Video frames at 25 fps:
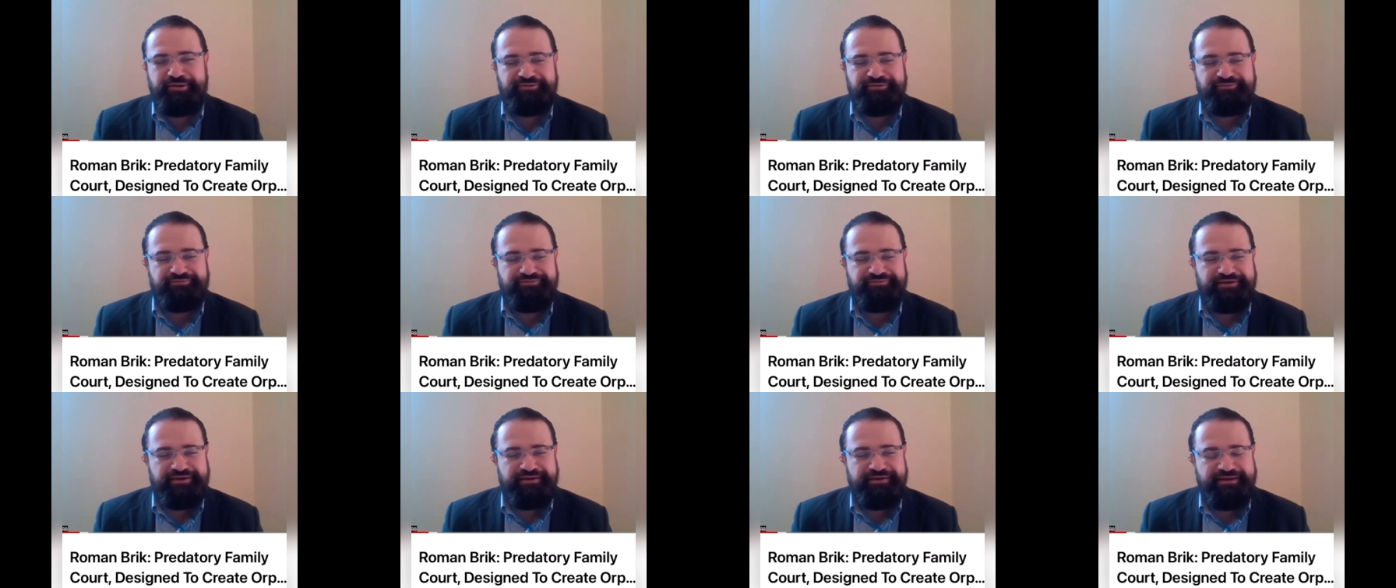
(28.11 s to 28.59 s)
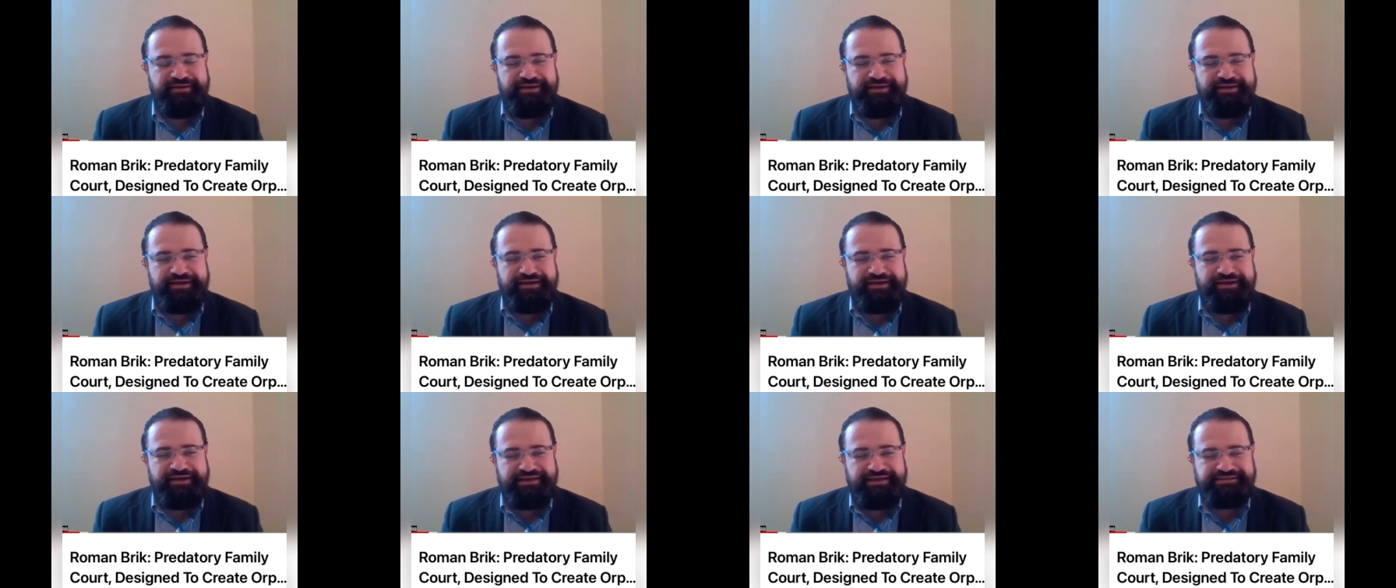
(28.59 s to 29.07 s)
uh,
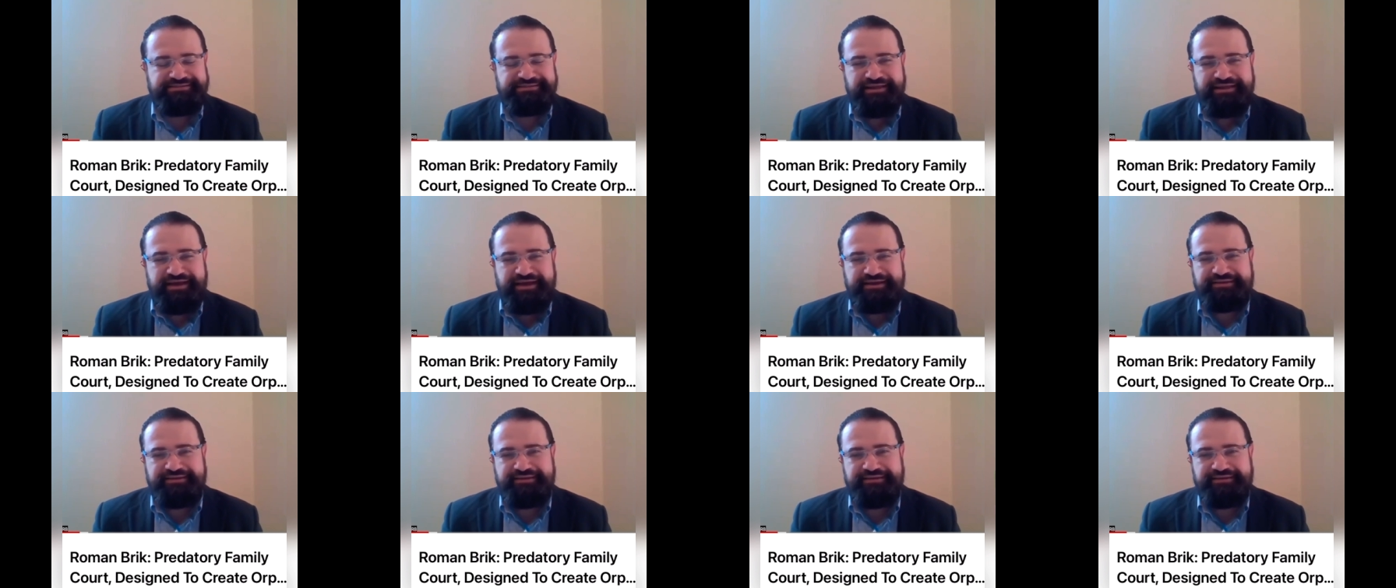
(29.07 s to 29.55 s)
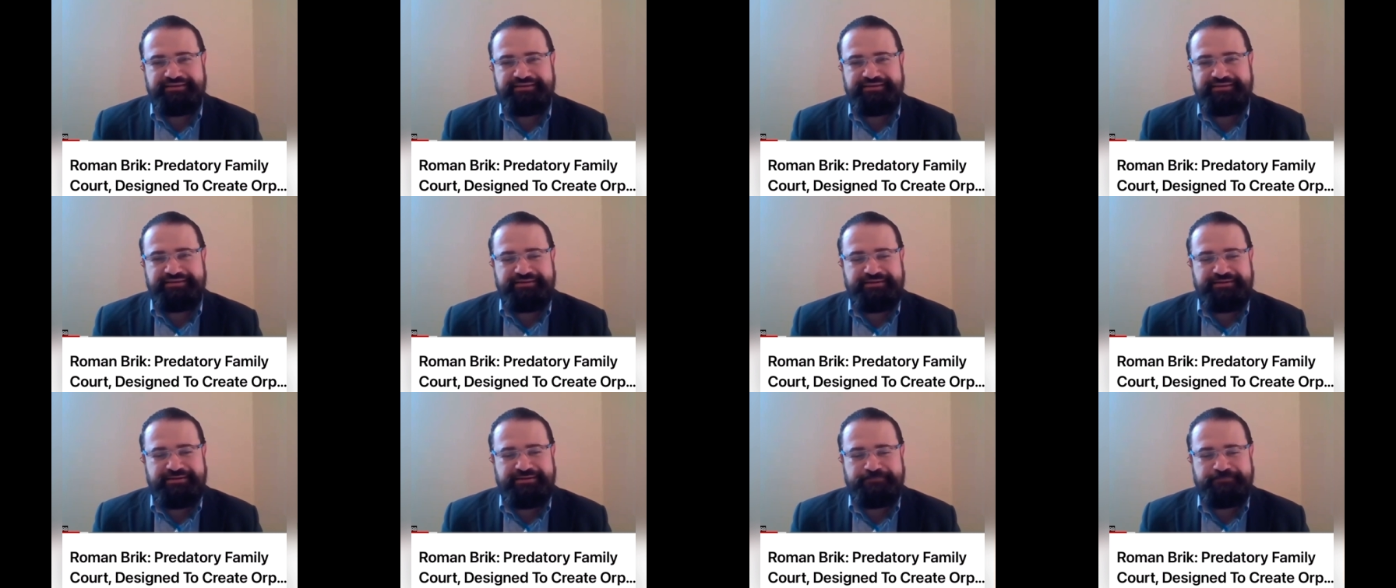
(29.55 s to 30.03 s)
gaslighting and uh,